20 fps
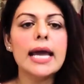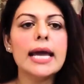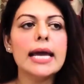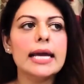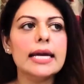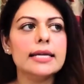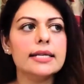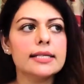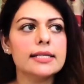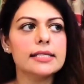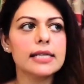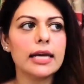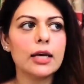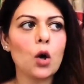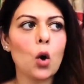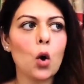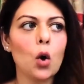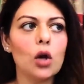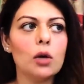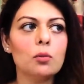It is like
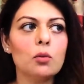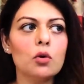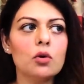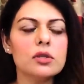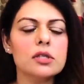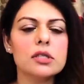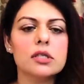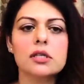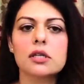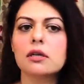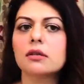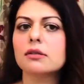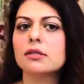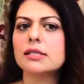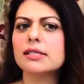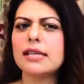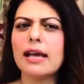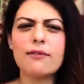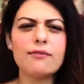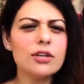almost
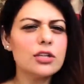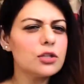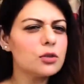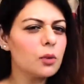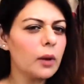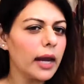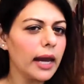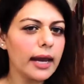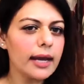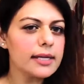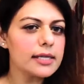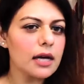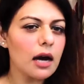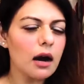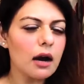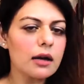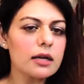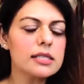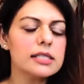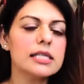7 to 8
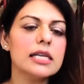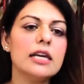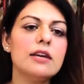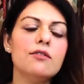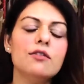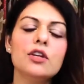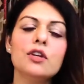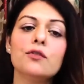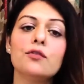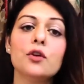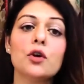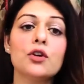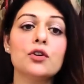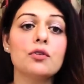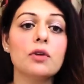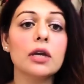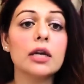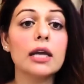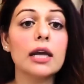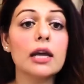hours, even if you're
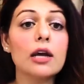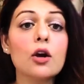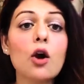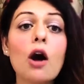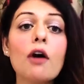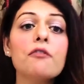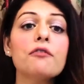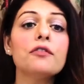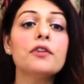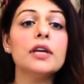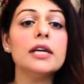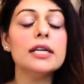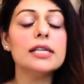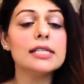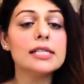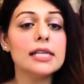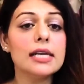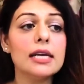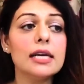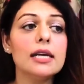drinking coffee,
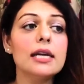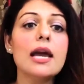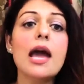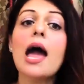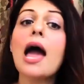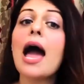tea,